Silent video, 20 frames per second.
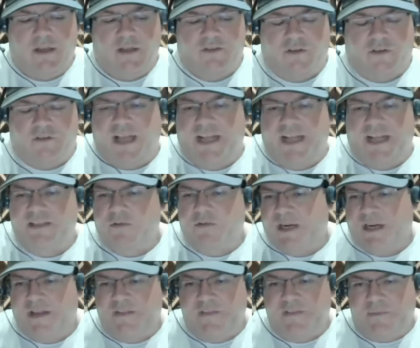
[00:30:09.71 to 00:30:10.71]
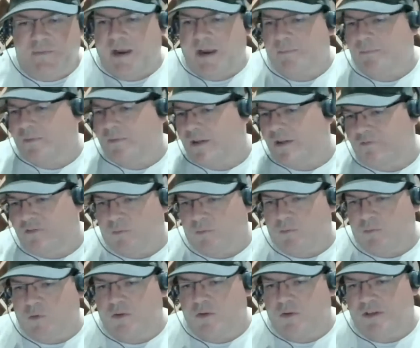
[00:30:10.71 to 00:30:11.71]
So that's been in the pipeline for
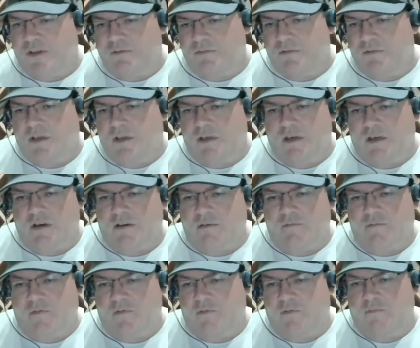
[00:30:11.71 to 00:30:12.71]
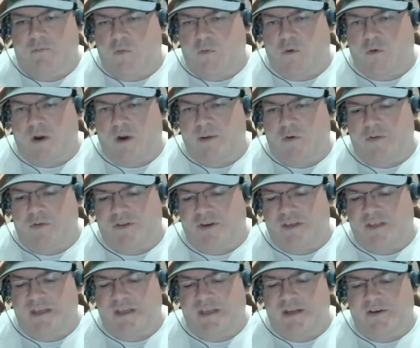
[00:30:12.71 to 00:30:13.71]
more than uh, way more than a
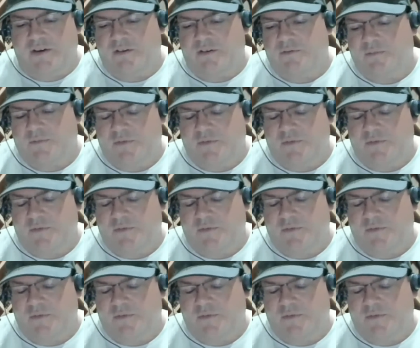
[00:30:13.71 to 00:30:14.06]
year.